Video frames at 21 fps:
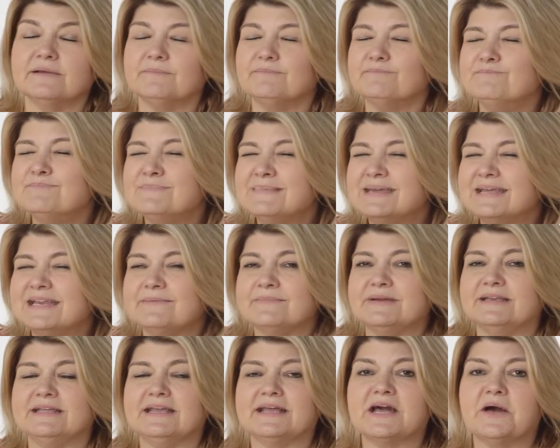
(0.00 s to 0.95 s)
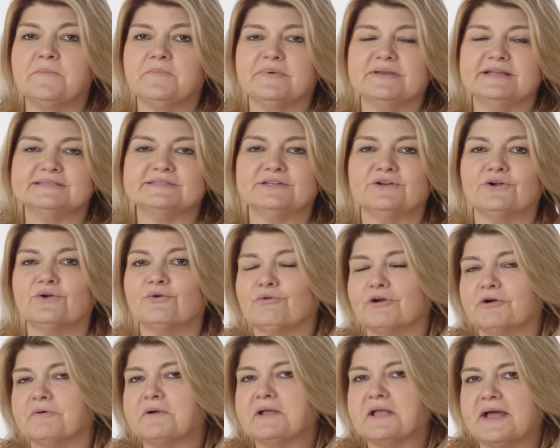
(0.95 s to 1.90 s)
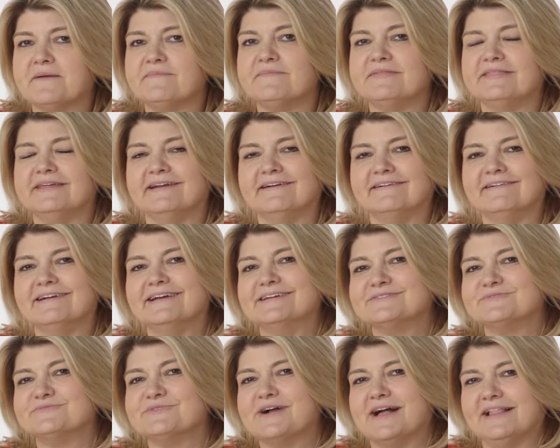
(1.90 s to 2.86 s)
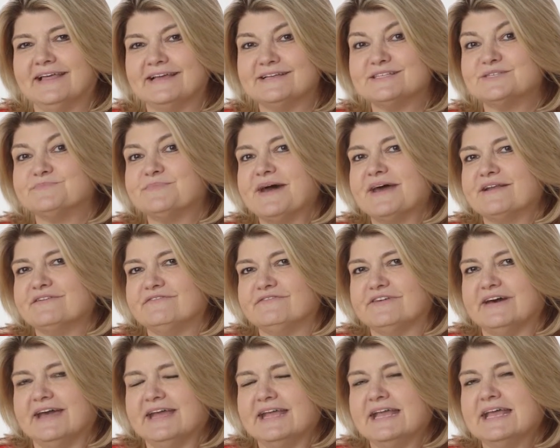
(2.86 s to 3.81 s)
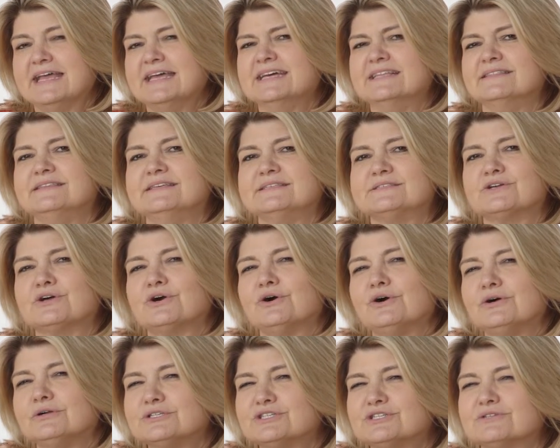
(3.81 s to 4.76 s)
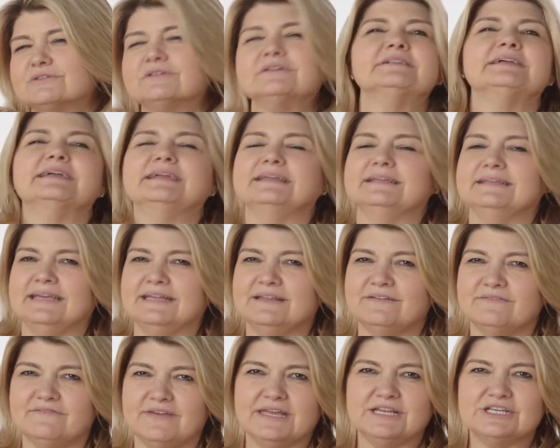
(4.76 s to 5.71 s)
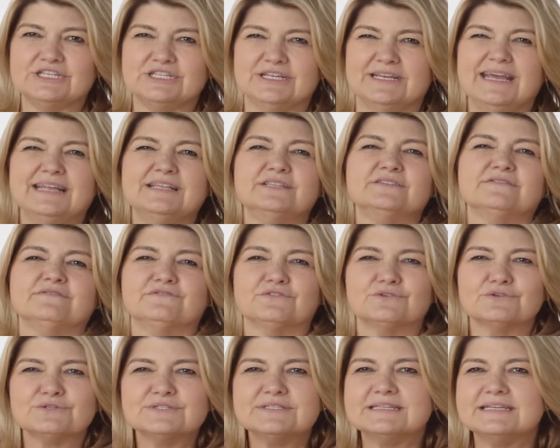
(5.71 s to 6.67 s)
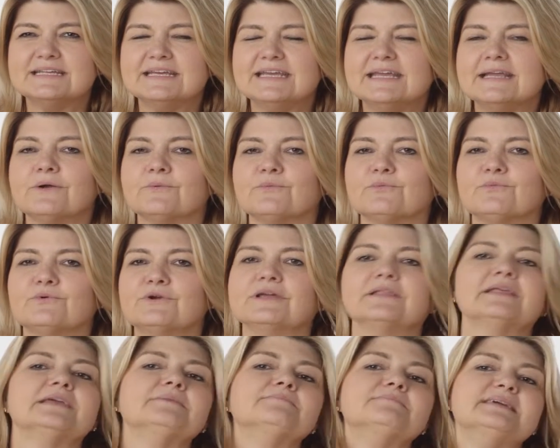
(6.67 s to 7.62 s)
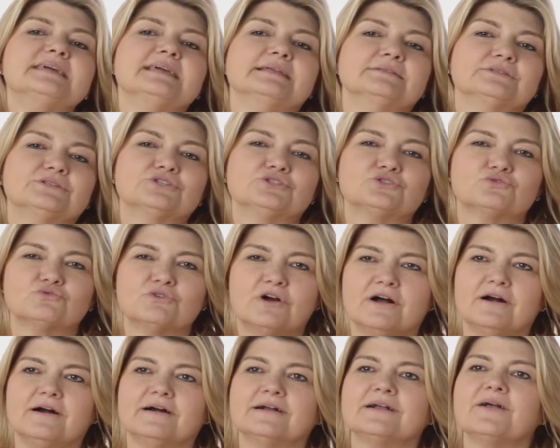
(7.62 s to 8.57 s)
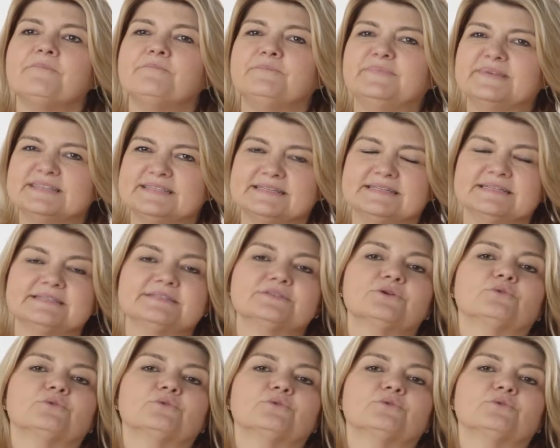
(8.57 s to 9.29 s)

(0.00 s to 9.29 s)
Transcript: Many companies that are growing up there as well, like Spotify. This cultural innovation and diversity really means strong business